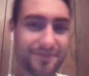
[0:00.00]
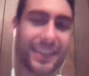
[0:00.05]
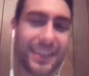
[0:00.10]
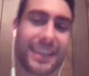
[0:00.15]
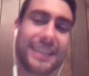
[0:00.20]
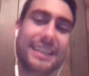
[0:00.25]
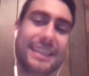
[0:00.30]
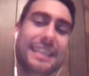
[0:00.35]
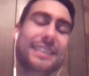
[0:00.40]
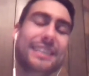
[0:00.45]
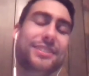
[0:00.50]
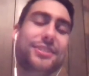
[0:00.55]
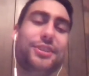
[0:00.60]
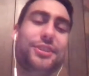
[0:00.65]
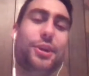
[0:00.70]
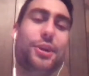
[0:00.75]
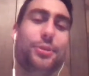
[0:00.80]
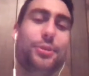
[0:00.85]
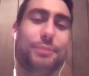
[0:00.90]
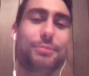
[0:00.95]
He needs
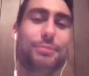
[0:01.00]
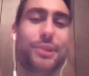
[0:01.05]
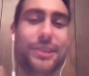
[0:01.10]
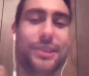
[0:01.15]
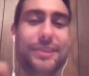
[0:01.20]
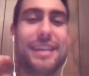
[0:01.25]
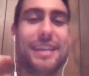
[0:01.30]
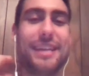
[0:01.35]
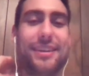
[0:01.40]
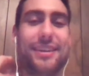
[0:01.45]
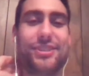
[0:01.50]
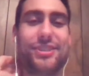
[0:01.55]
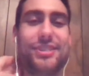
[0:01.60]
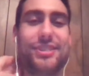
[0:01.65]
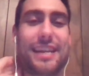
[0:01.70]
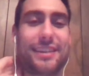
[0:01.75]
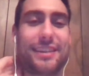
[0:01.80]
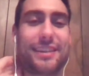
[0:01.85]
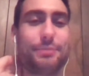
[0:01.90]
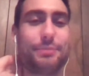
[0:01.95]
Tony breathing down his
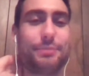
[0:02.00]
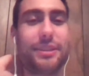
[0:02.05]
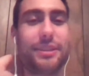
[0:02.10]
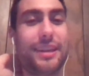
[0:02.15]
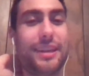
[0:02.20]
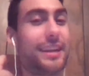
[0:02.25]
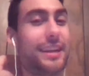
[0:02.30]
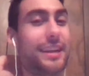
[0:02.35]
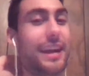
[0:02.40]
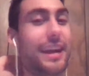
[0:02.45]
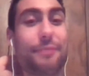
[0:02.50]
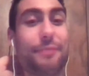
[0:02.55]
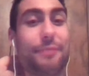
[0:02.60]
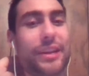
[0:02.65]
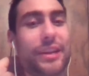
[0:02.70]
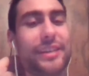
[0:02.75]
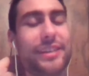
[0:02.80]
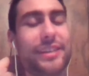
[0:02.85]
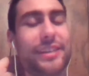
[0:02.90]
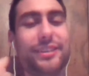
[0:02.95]
neck to be like, "I'm
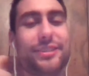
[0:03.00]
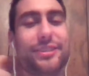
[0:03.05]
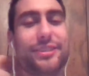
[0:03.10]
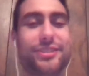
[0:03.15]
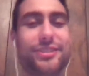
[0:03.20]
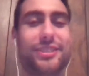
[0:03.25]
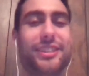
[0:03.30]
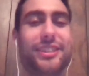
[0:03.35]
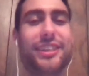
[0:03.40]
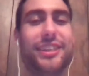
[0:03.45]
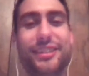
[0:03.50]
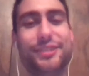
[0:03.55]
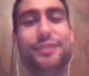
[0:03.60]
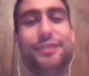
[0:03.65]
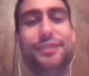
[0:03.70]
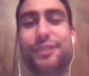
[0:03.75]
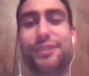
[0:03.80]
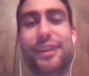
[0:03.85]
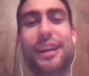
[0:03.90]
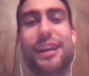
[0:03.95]
right here, just in case
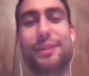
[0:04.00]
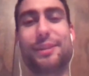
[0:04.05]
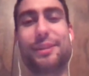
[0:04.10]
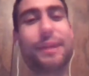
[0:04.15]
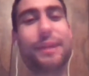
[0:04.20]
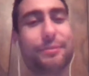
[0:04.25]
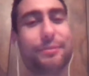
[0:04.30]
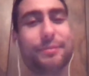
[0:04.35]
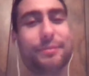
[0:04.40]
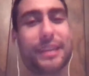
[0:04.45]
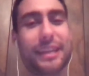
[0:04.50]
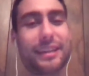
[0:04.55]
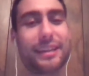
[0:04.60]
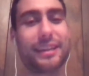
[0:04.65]
you forgot about me."